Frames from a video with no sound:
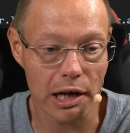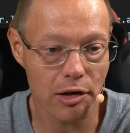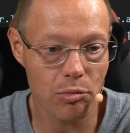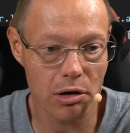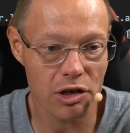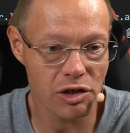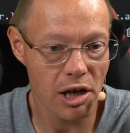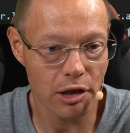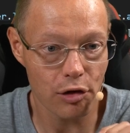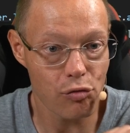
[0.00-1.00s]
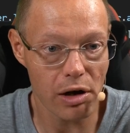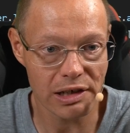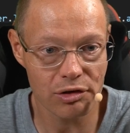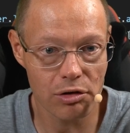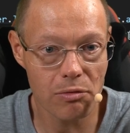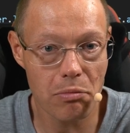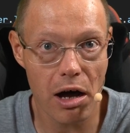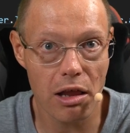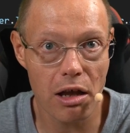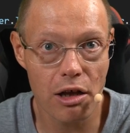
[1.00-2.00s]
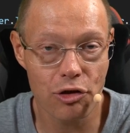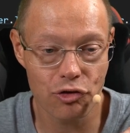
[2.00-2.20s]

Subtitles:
Otherwise, the Rust compiler